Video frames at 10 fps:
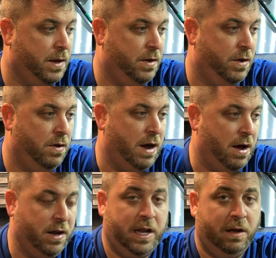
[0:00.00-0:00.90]
you know,
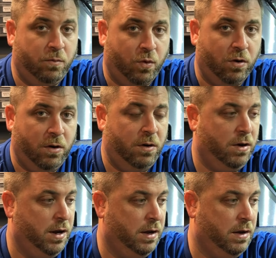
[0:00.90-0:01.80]
how to get
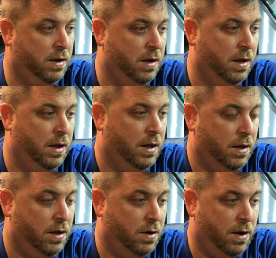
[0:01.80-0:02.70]
work and,
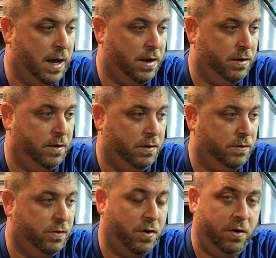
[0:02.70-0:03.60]
you know, how to
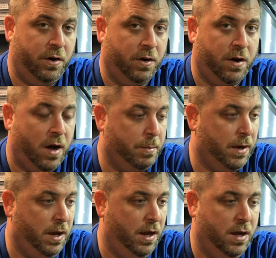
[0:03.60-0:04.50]
start your
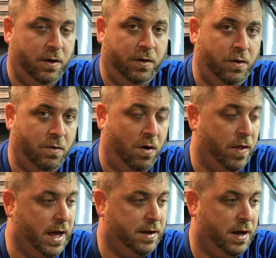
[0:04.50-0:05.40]
company and do all
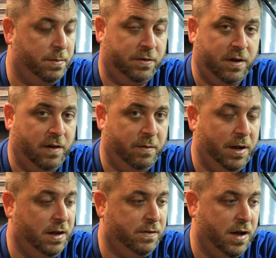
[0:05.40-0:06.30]
that type of stuff. I
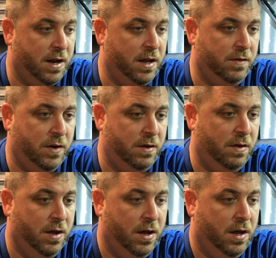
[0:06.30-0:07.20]
mean, it's not
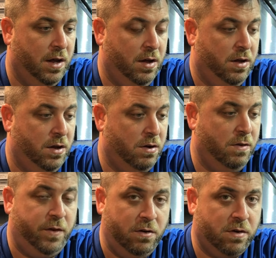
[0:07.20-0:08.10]
easy. You know,
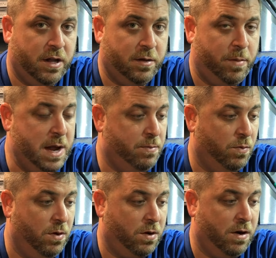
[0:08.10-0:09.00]
if you don't get the
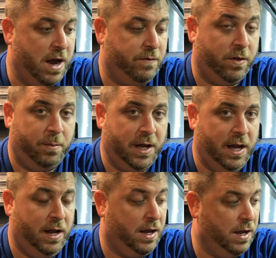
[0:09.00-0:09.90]
paperwork right from the
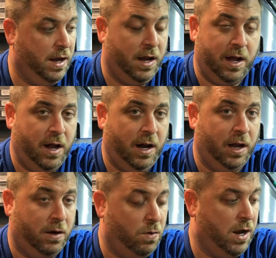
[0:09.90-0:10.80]
beginning, it can get
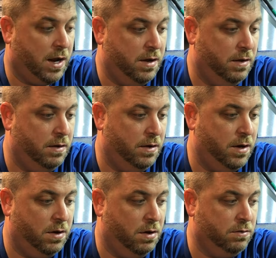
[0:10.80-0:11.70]
ugly quick,
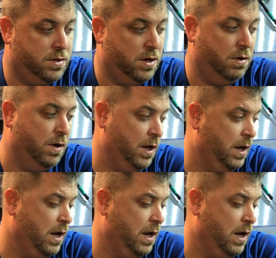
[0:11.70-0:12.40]
you know. So